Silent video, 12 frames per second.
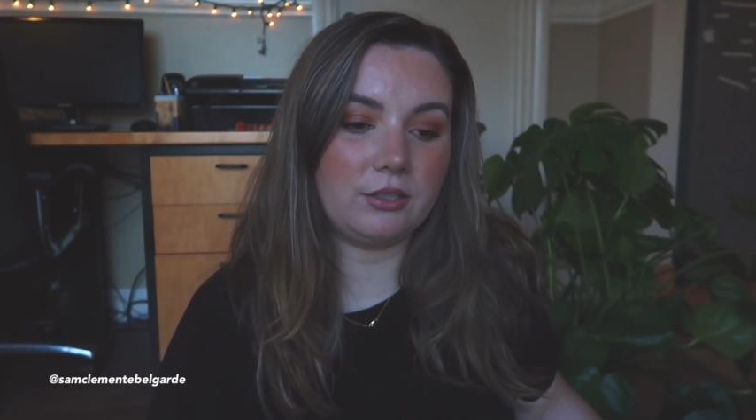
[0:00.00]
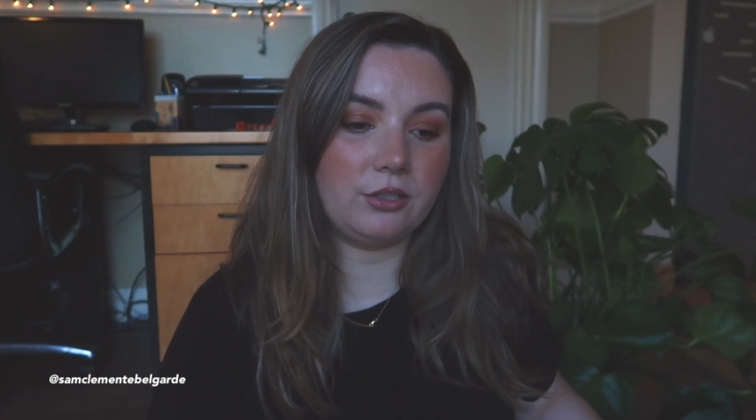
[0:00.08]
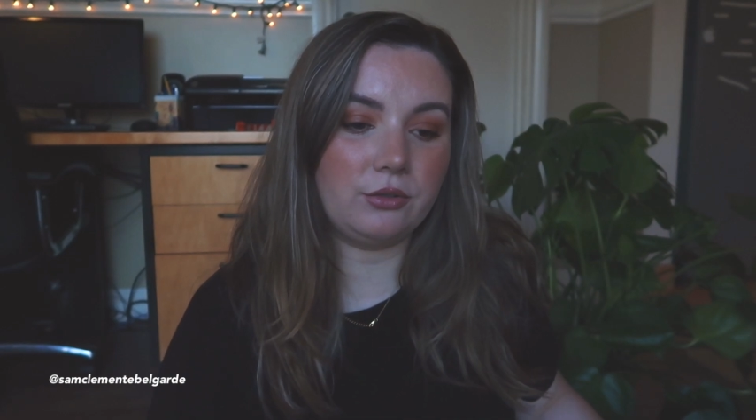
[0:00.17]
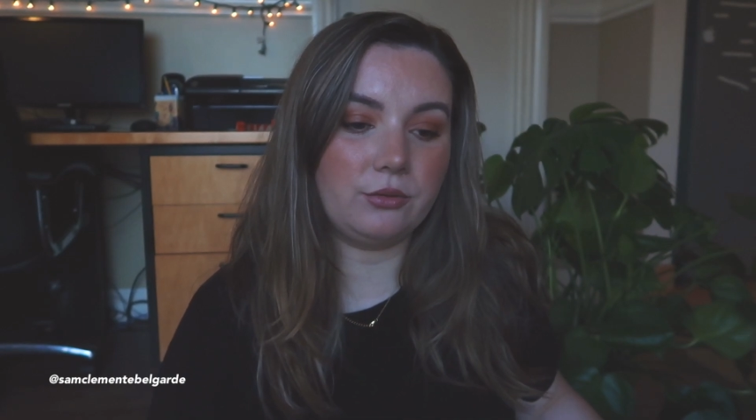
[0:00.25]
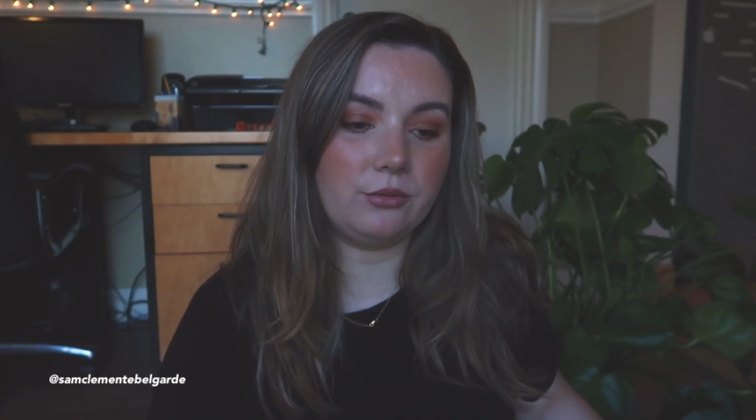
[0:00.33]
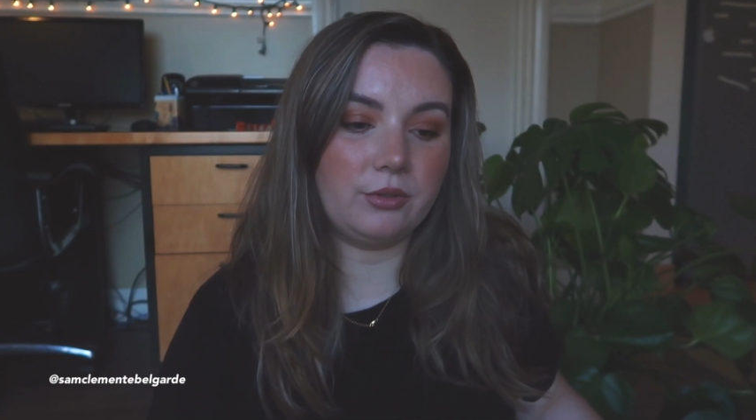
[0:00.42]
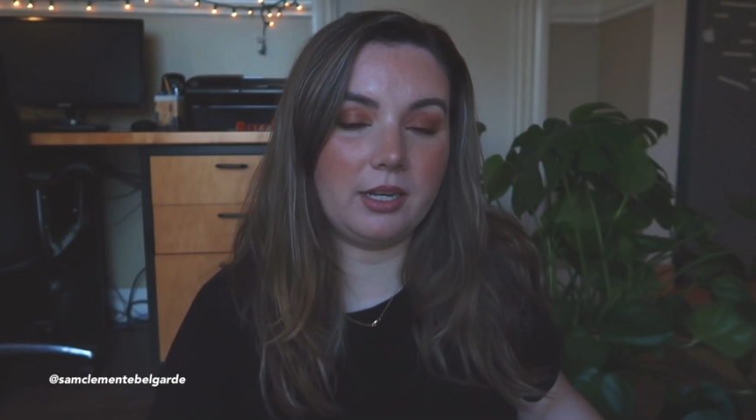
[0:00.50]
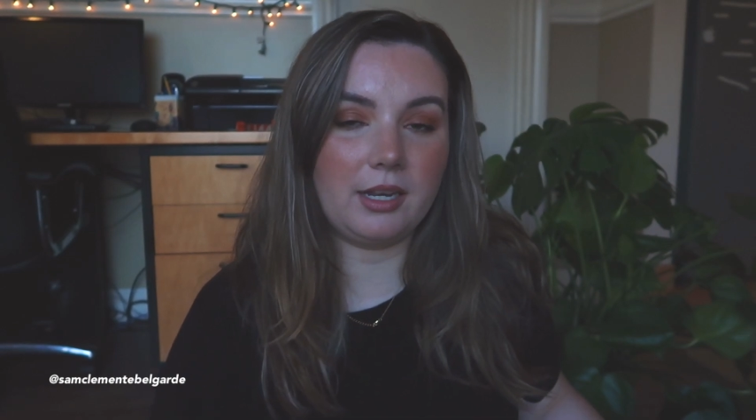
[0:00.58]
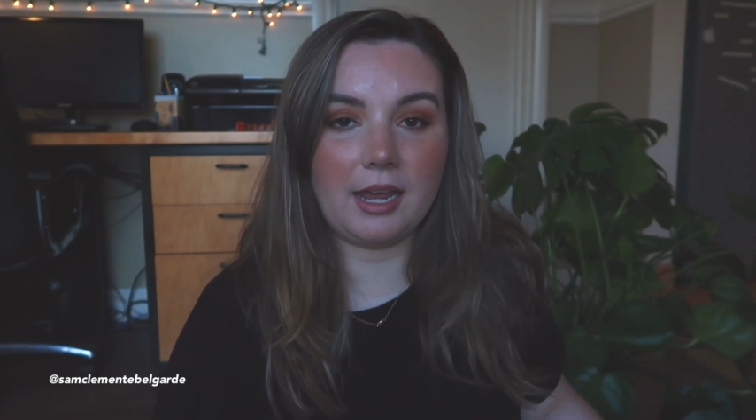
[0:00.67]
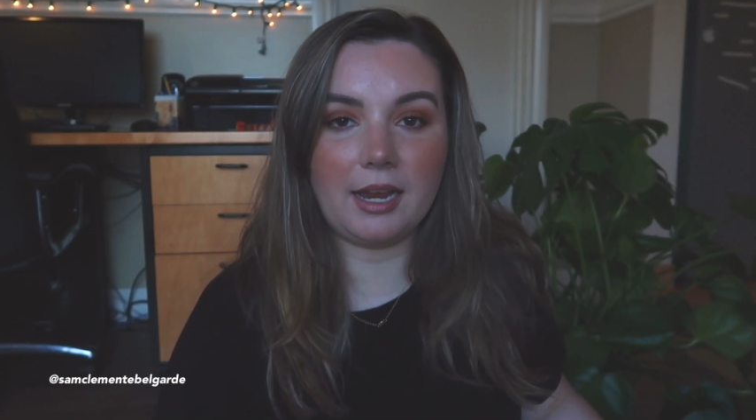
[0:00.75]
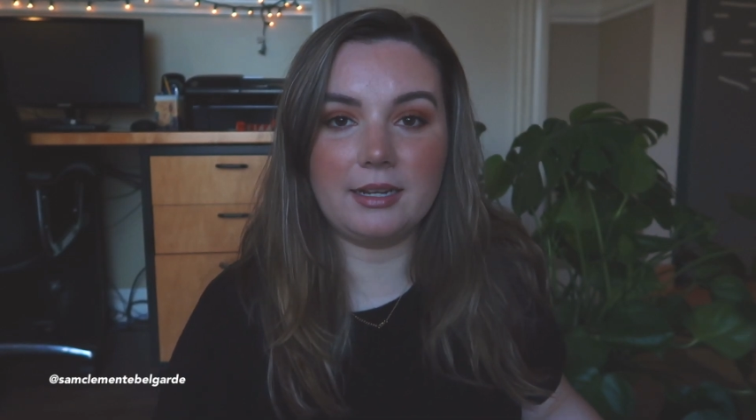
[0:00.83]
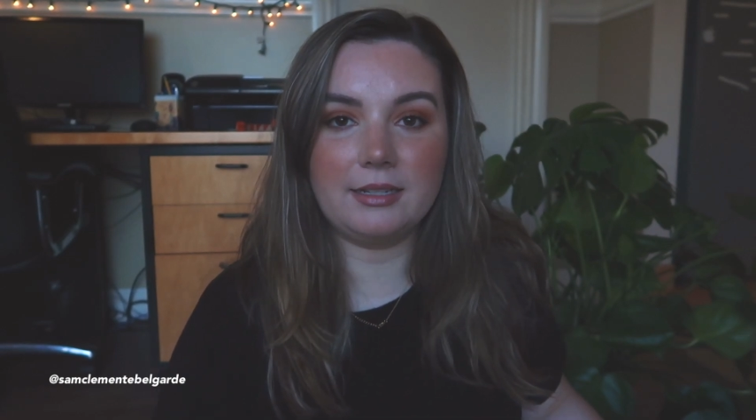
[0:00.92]
to
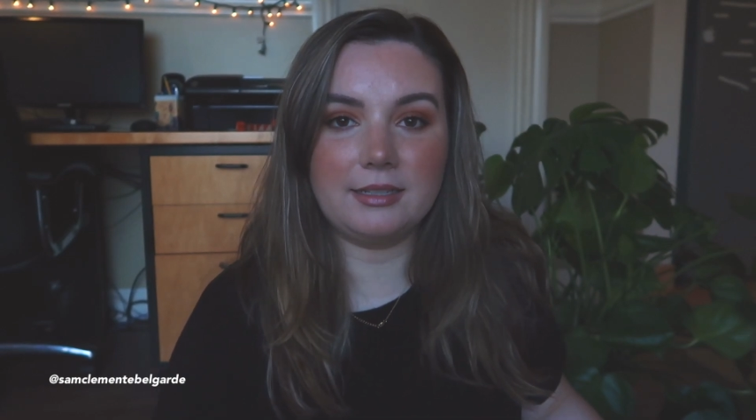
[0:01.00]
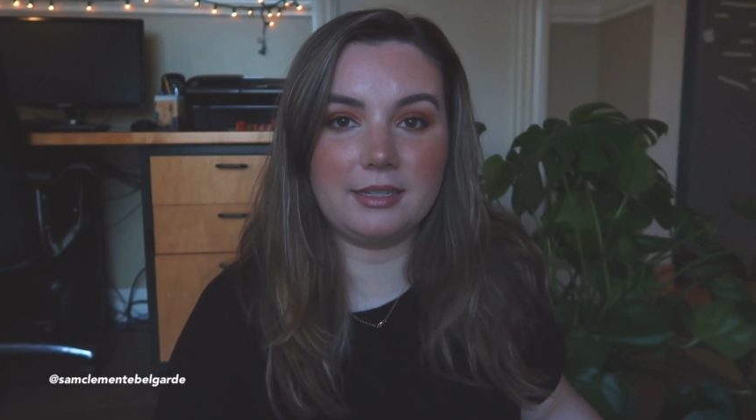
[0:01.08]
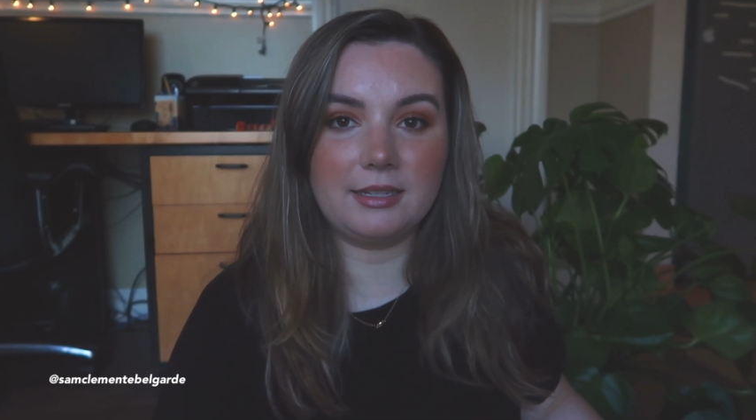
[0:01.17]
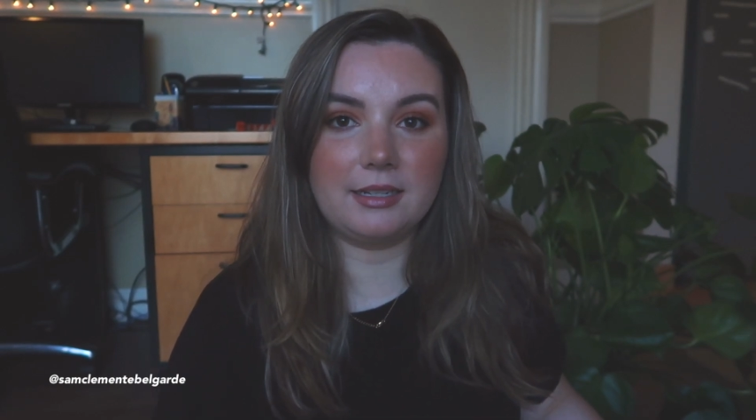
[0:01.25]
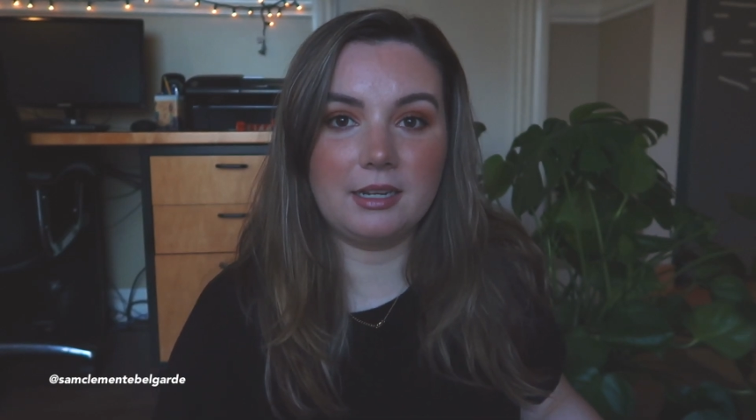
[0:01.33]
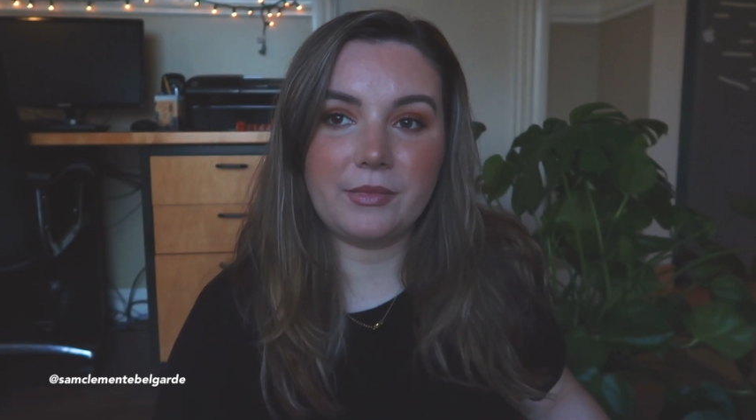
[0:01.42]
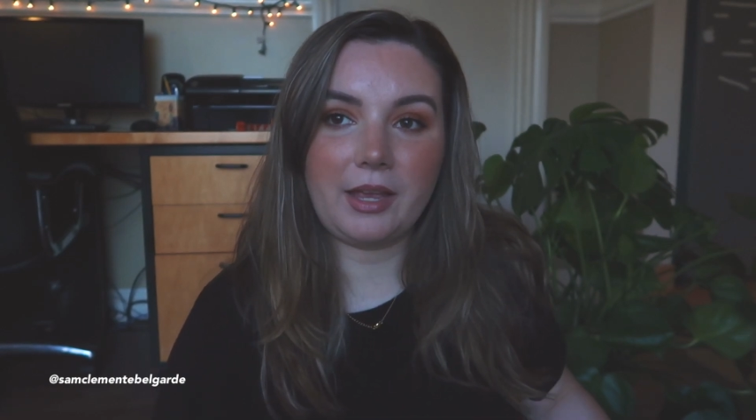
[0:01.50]
connect and